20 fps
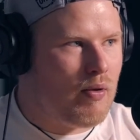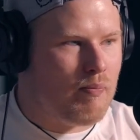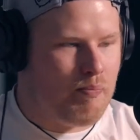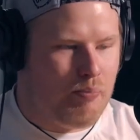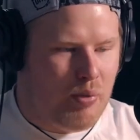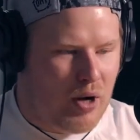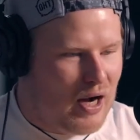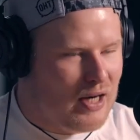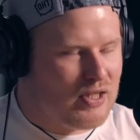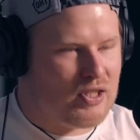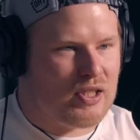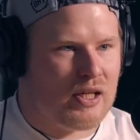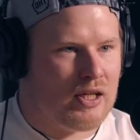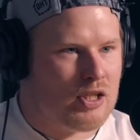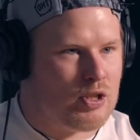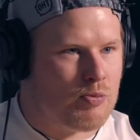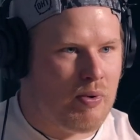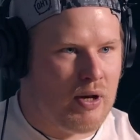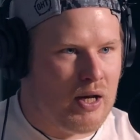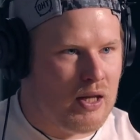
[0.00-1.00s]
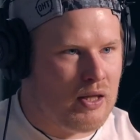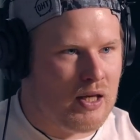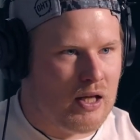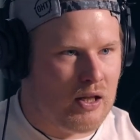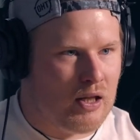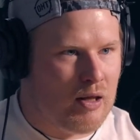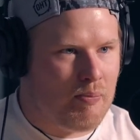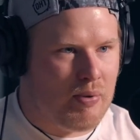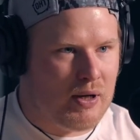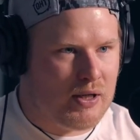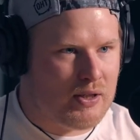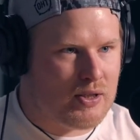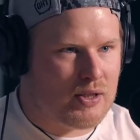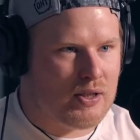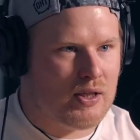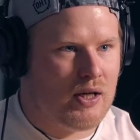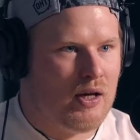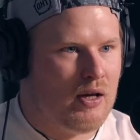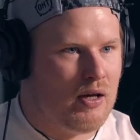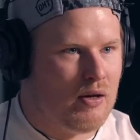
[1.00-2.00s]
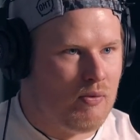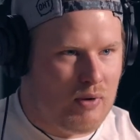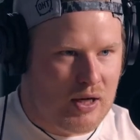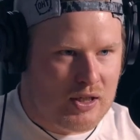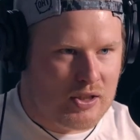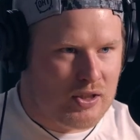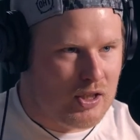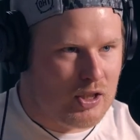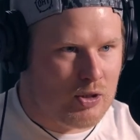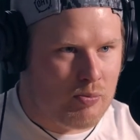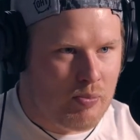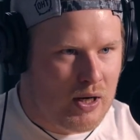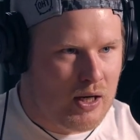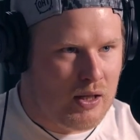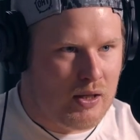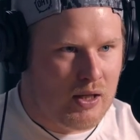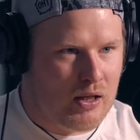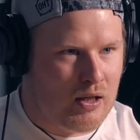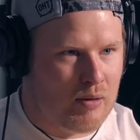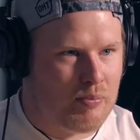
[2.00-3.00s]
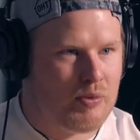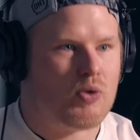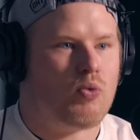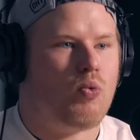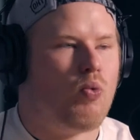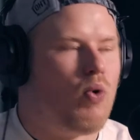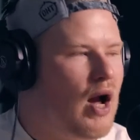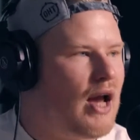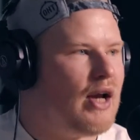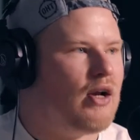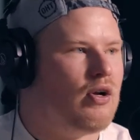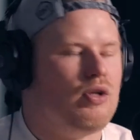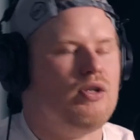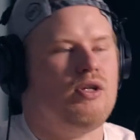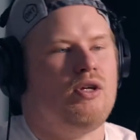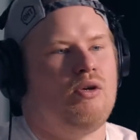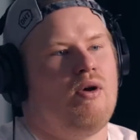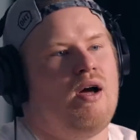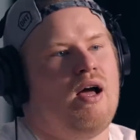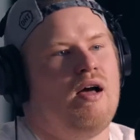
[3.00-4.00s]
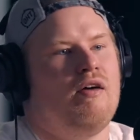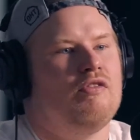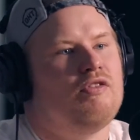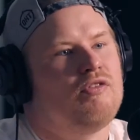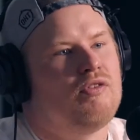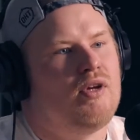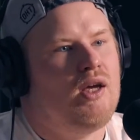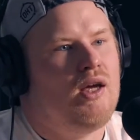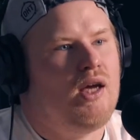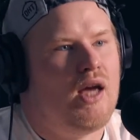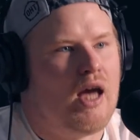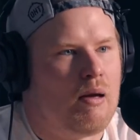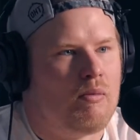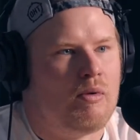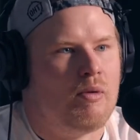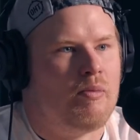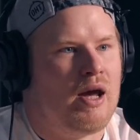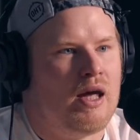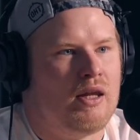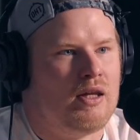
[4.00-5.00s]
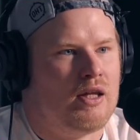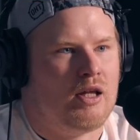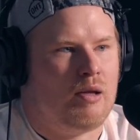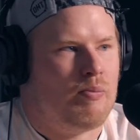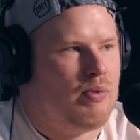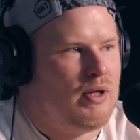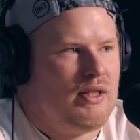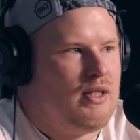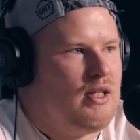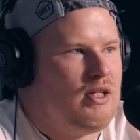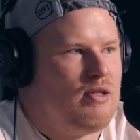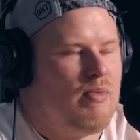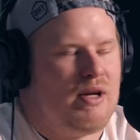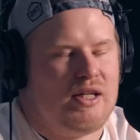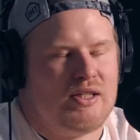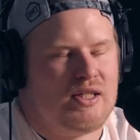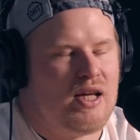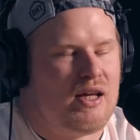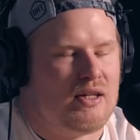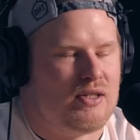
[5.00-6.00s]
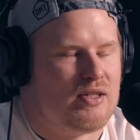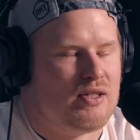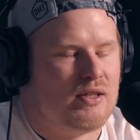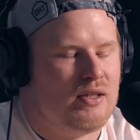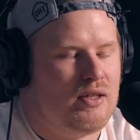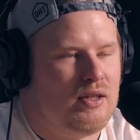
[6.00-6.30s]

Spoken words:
boxing has been in the Olympics. Wrestling's been in the Olympics. Why couldn't you have MMA in the Olympics? It doesn't make sense.